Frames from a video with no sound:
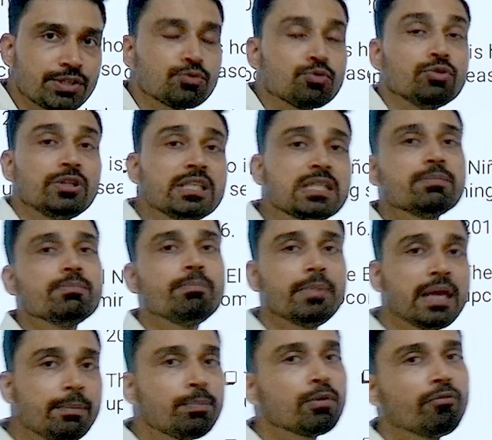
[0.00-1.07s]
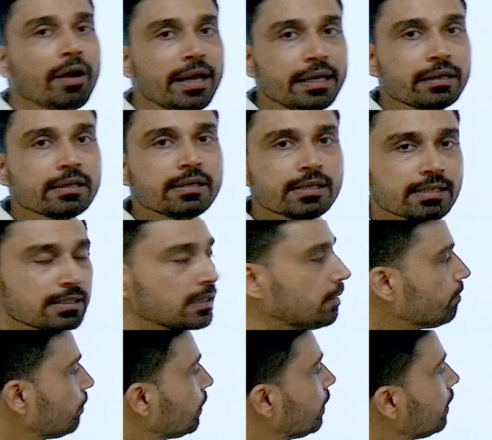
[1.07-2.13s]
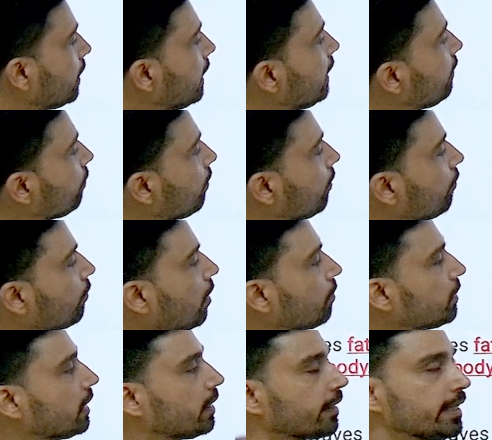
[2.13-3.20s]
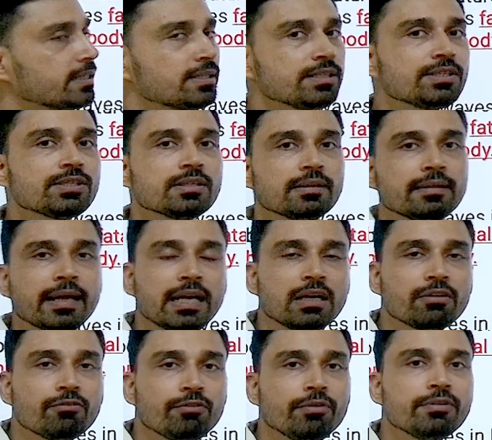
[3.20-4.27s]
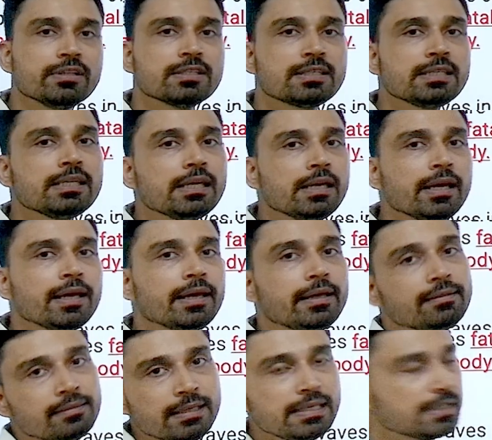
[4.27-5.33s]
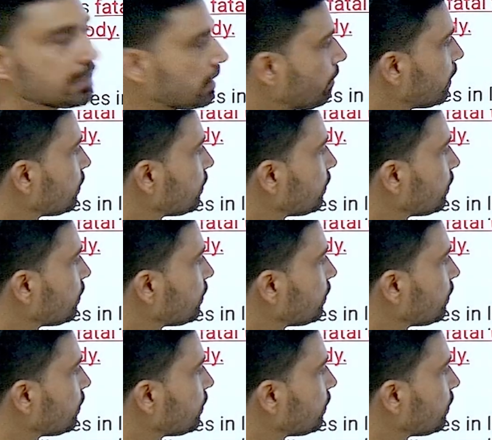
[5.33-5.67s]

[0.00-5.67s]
So this may provide some relief from the crisis that we will see in the summer